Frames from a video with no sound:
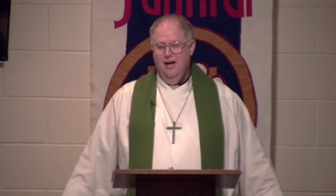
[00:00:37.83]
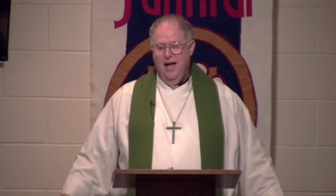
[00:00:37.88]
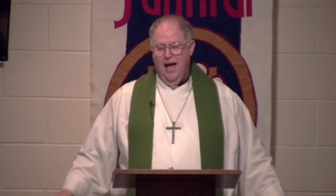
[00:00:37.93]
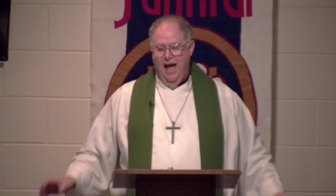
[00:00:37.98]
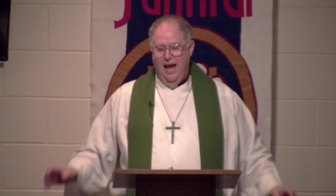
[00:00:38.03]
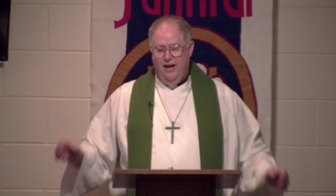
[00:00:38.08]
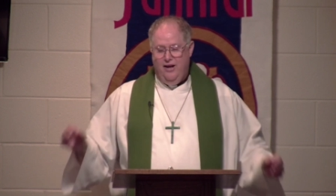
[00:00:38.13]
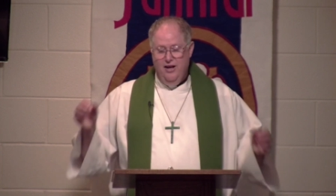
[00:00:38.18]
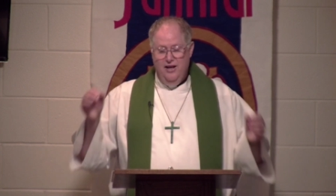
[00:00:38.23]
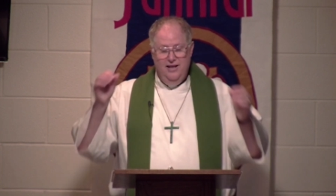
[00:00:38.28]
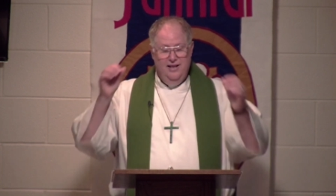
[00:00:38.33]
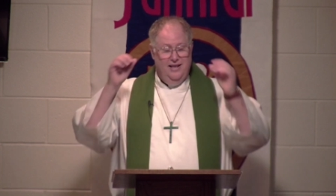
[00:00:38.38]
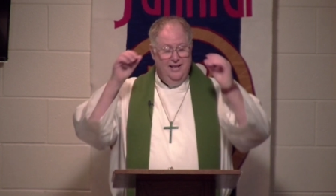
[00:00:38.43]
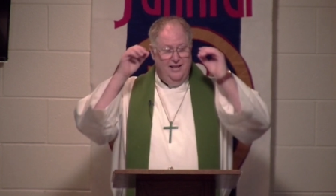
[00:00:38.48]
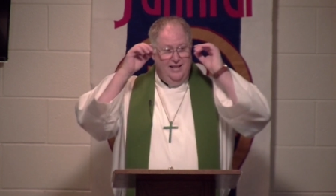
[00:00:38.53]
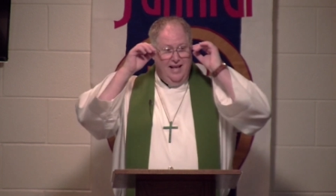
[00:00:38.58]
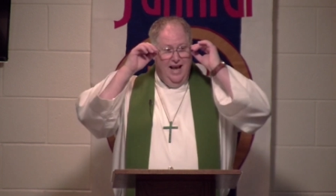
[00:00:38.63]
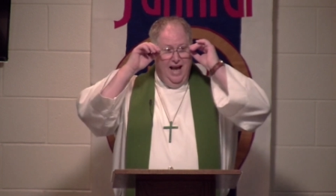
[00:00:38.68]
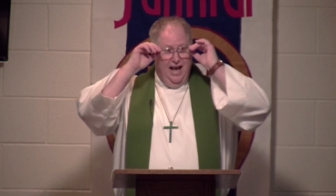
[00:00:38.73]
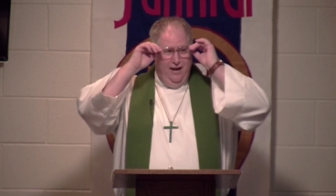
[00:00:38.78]
I couldn't
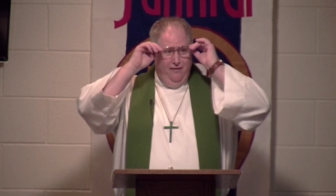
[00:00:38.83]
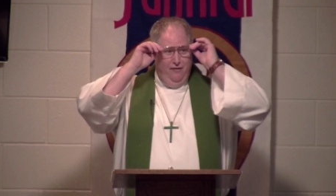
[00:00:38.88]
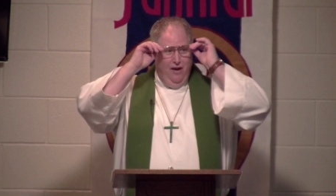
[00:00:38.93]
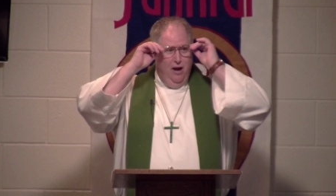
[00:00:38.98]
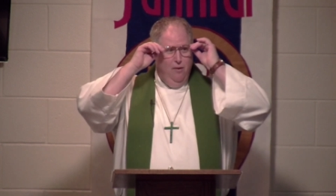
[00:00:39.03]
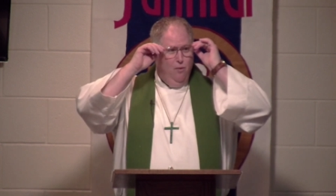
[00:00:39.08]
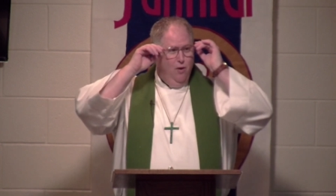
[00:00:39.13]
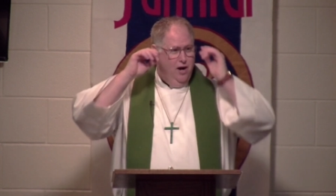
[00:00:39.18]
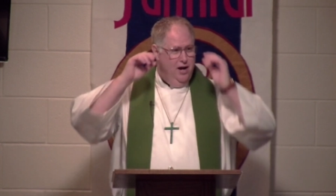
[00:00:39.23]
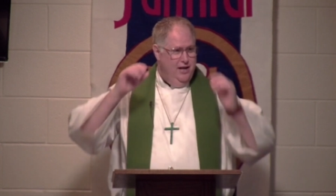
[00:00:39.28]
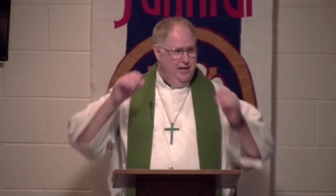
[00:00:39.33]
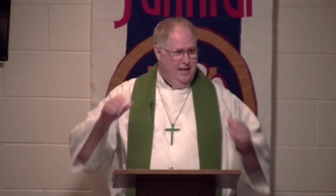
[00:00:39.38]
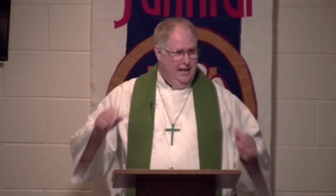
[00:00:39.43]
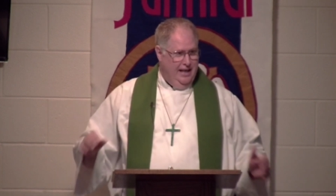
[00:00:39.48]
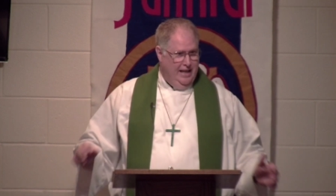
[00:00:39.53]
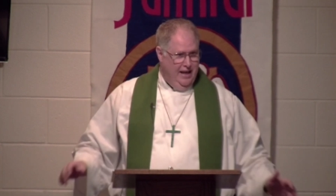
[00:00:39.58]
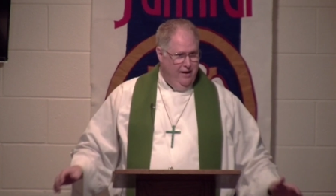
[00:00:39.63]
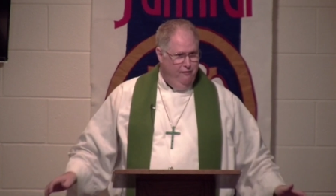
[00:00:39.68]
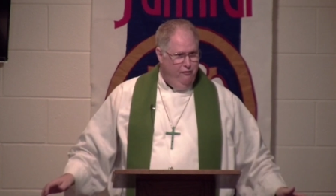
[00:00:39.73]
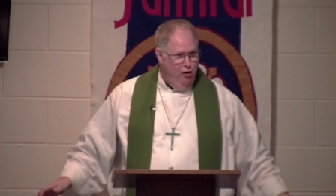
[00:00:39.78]
decide if I wanted to
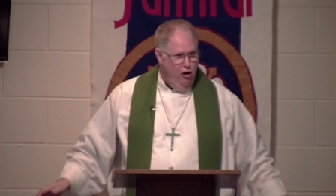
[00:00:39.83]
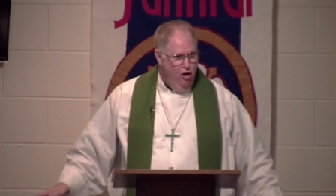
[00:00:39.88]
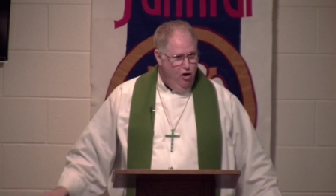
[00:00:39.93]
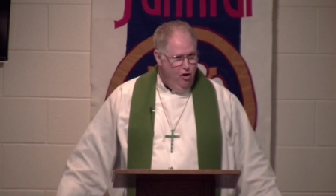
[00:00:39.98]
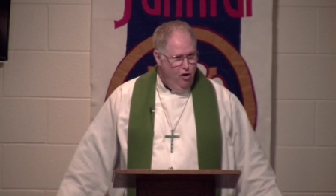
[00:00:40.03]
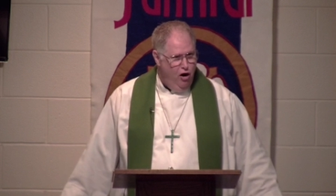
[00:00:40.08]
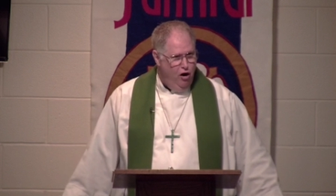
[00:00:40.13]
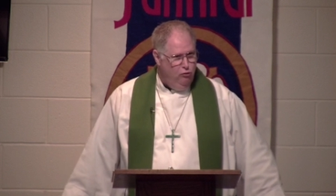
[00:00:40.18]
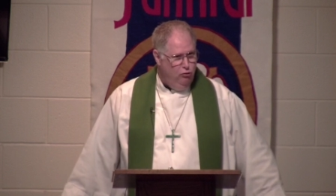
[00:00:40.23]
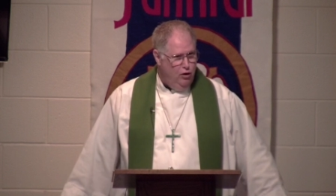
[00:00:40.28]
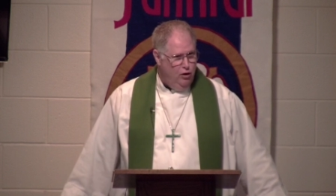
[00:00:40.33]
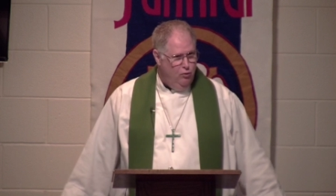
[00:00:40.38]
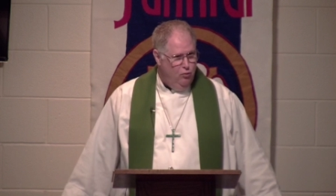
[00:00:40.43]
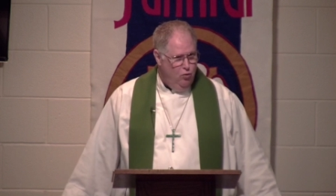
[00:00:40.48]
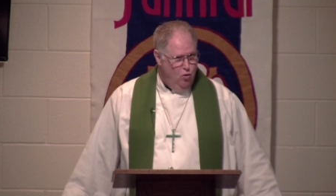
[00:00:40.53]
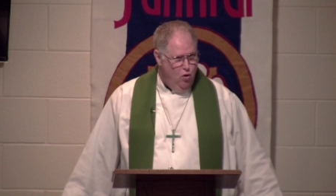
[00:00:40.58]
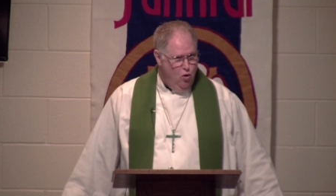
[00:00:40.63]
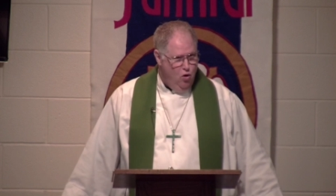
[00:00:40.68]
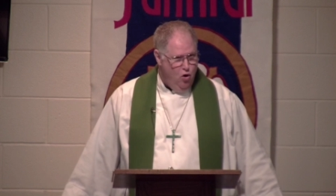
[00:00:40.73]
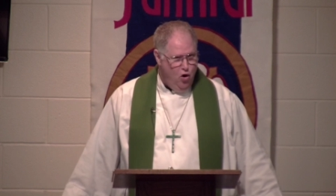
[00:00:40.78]
give her a
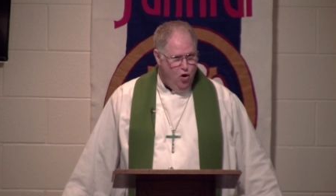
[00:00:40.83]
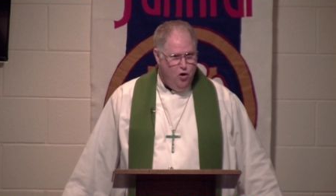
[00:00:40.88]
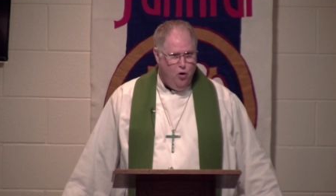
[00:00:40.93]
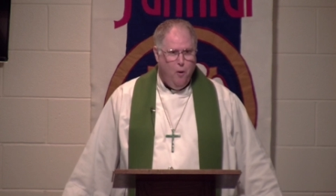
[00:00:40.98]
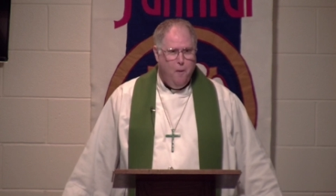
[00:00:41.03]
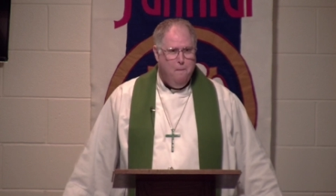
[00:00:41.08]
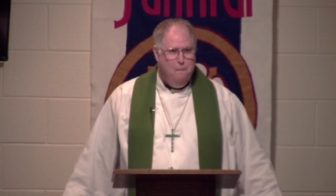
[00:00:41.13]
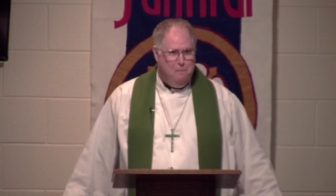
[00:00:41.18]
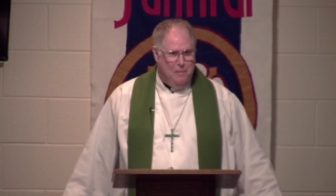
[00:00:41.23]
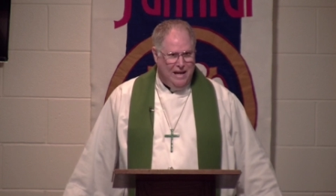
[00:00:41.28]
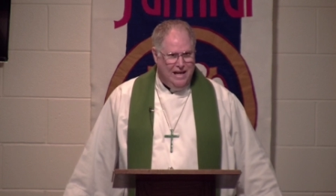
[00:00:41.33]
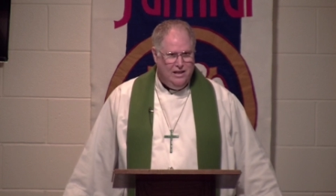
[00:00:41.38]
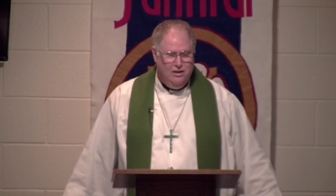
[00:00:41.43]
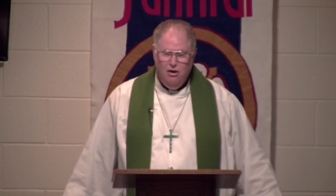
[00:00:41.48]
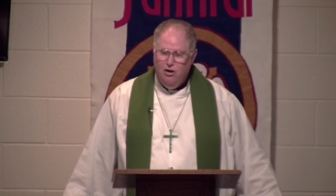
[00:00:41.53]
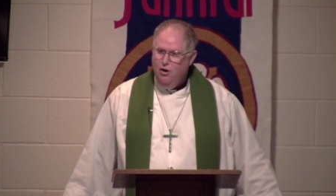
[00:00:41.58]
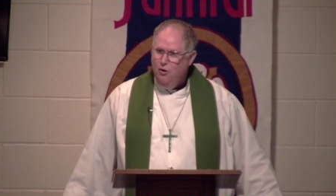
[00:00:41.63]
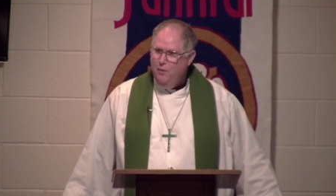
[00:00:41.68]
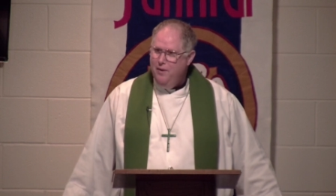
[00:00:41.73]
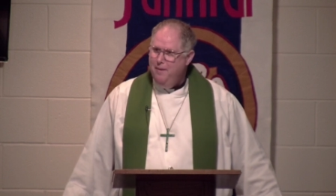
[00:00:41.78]
reward or beat
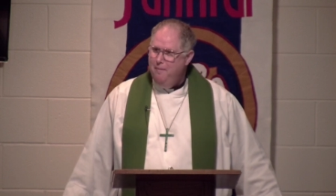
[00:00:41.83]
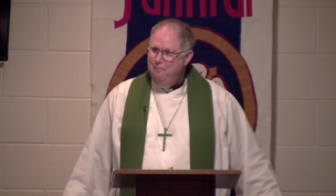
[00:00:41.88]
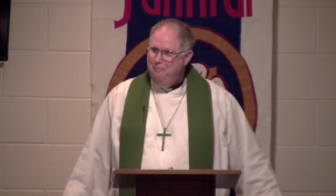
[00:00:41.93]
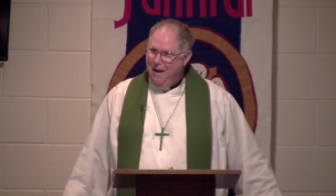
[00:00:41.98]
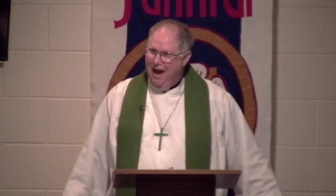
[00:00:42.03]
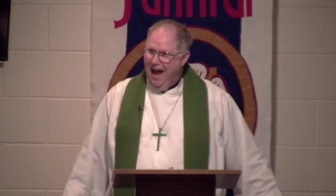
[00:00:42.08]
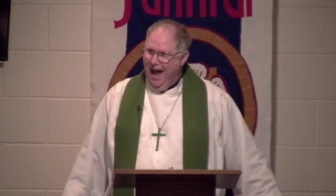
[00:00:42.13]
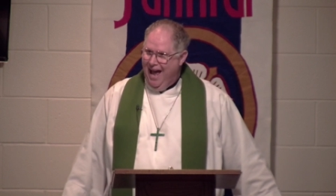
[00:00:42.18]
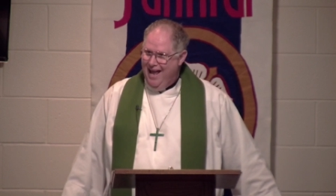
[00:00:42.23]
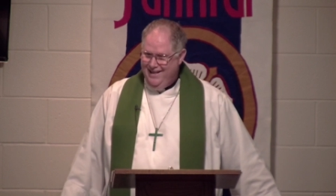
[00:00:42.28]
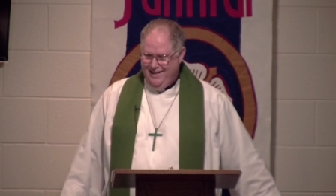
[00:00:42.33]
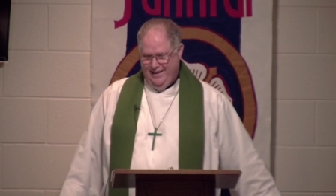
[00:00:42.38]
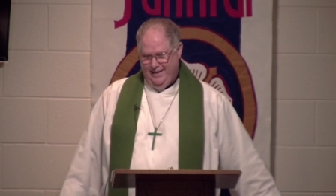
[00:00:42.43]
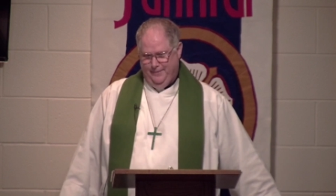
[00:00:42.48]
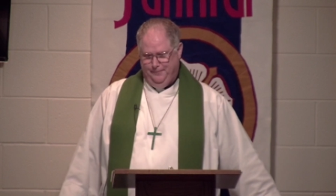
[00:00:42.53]
her back.